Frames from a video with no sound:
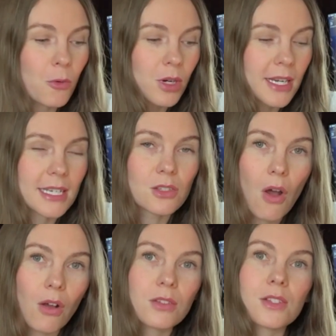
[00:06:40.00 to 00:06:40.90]
work has
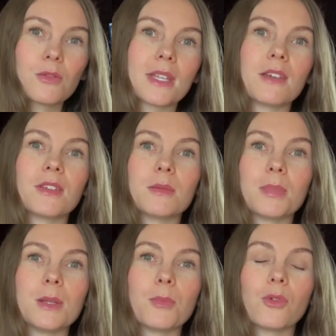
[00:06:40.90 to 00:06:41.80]
also given
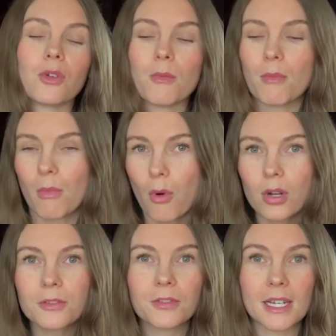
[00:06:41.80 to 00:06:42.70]
people
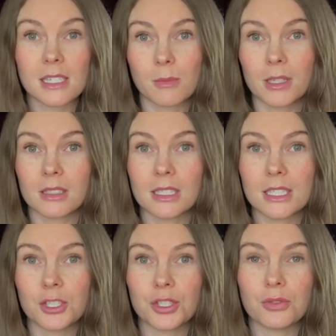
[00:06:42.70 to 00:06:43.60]
more flexibility
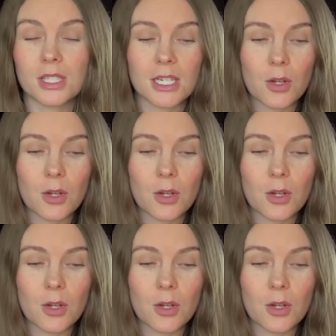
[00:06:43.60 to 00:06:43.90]
in choosing